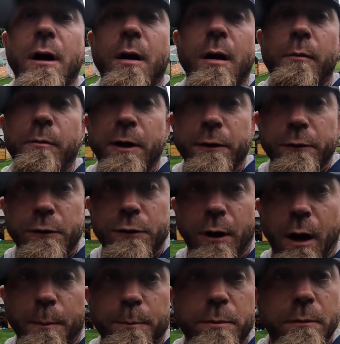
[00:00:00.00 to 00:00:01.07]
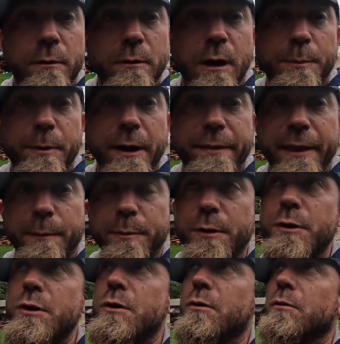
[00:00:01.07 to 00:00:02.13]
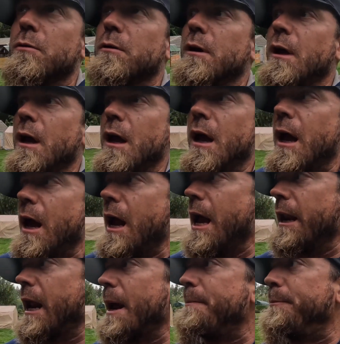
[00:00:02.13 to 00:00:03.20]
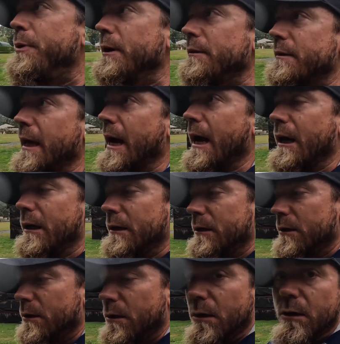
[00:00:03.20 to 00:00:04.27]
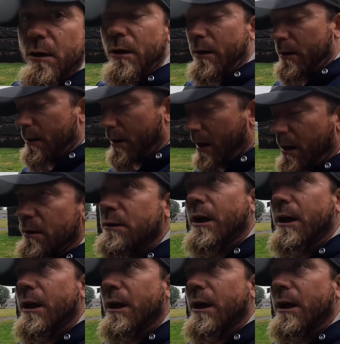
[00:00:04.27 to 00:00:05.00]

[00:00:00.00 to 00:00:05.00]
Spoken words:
a regular tarp, a pretty thick but new, and I put that on